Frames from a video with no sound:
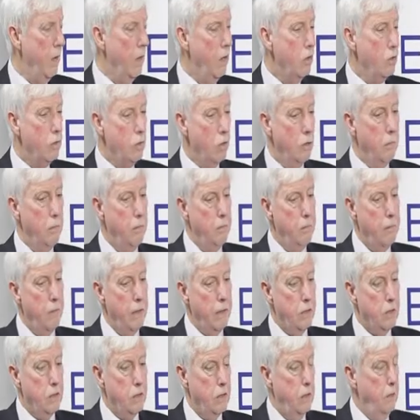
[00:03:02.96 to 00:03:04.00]
So it
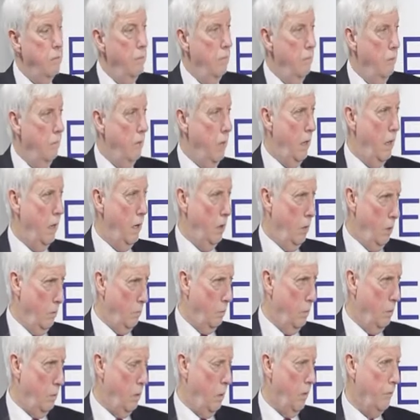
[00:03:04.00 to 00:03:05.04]
makes it a lot
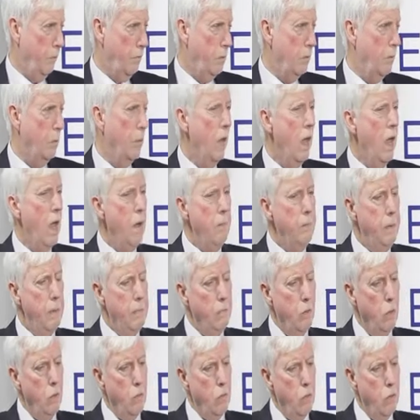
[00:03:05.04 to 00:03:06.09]
more profitable. A bit
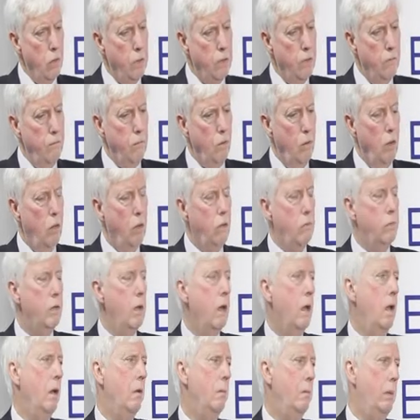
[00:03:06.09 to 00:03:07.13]
more work involved,
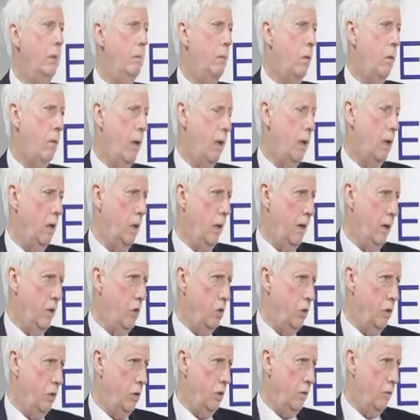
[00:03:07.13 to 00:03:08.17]
a bit more
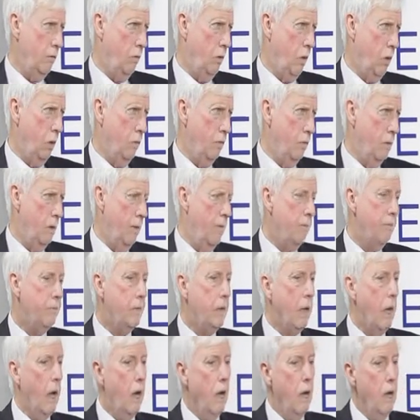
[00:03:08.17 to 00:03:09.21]
regulation involved,
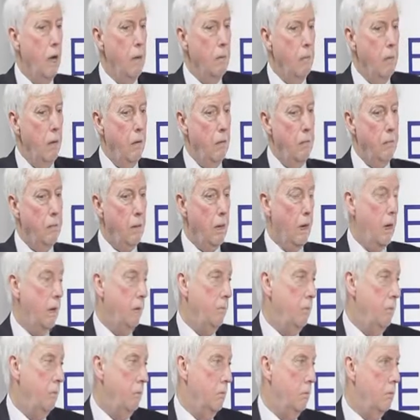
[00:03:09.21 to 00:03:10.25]
but I
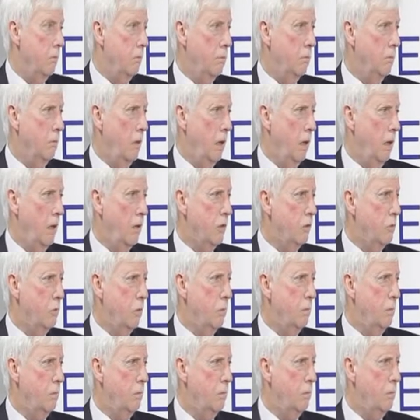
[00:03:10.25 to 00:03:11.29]
just
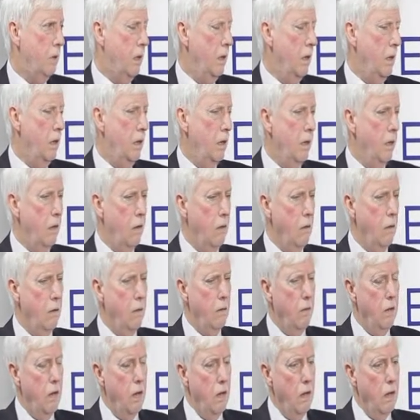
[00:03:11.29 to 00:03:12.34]
wouldn't.
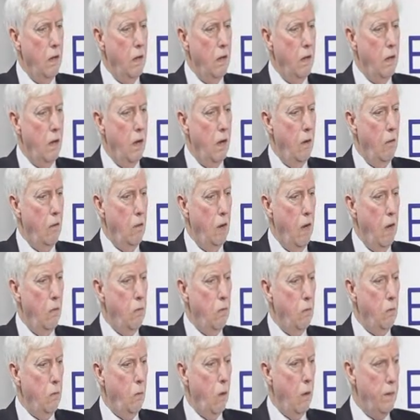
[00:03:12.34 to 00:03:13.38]
I
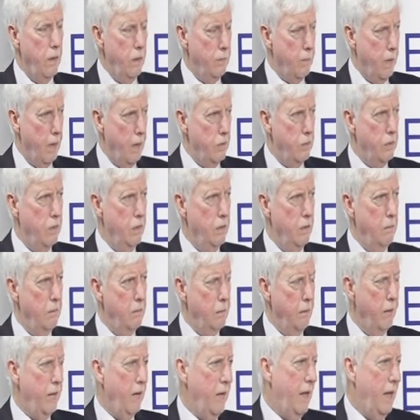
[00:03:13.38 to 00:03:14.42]
wouldn't worry about it.
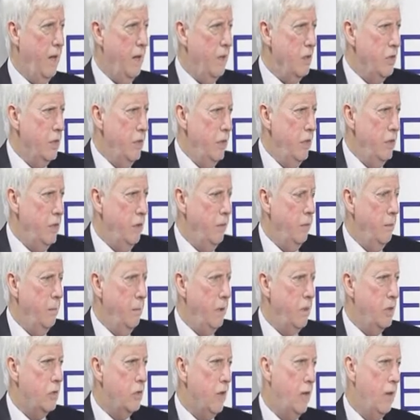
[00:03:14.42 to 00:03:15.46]
But then again, it's easy for me
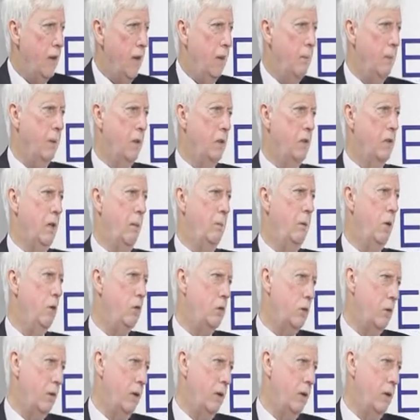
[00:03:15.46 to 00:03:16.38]
to say that because I'm used to